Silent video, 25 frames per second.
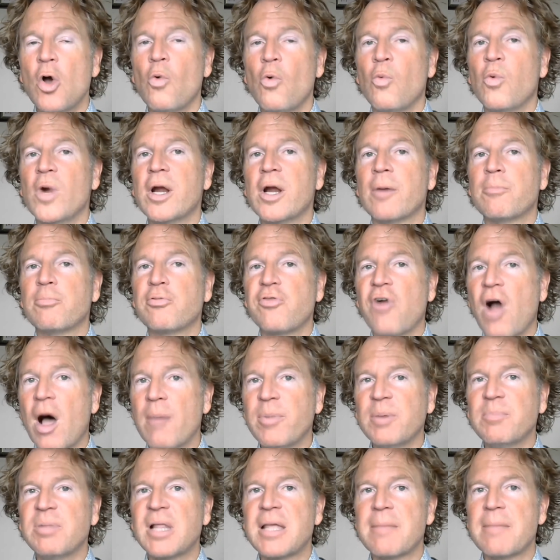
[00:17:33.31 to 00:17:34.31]
we are
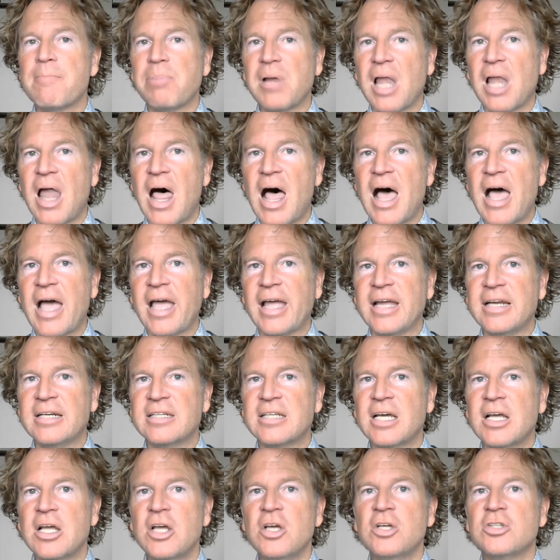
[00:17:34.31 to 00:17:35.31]
probably blind
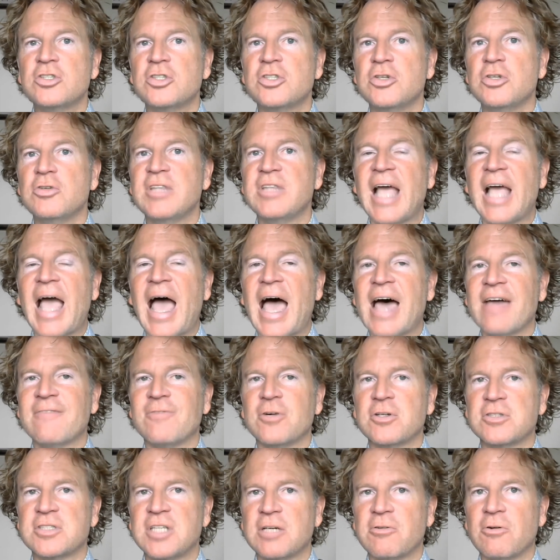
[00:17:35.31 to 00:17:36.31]
to the
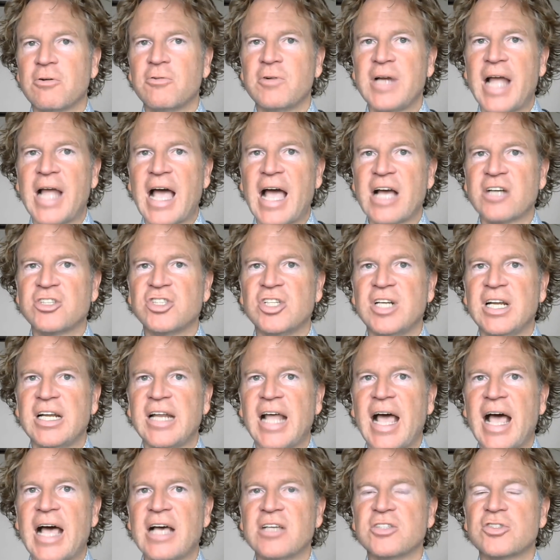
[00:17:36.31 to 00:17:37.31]
adverse reaction it
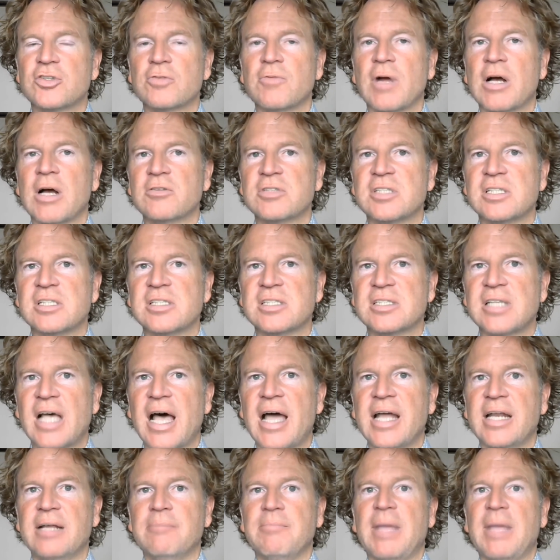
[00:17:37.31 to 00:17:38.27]
has throughout society.